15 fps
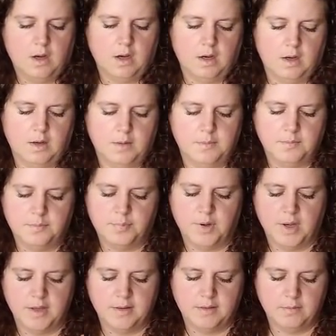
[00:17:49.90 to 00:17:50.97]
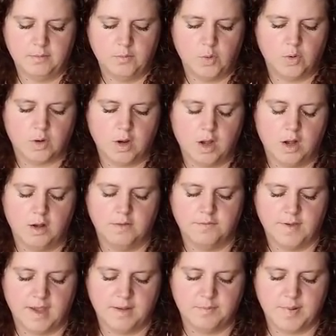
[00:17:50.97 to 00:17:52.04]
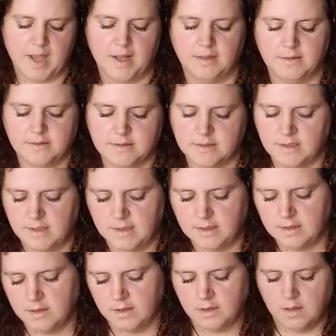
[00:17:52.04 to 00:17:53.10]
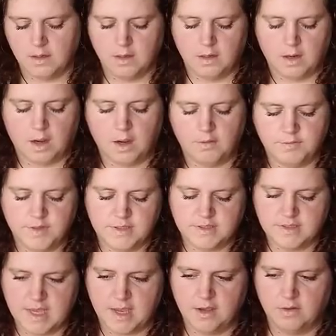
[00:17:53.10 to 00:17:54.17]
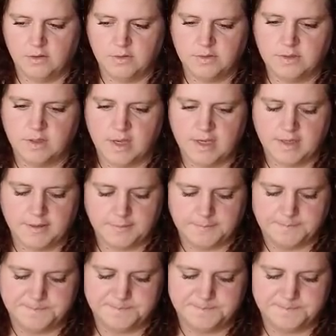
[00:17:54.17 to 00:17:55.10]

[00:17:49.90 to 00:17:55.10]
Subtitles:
But more of a balancing of the scales. Like,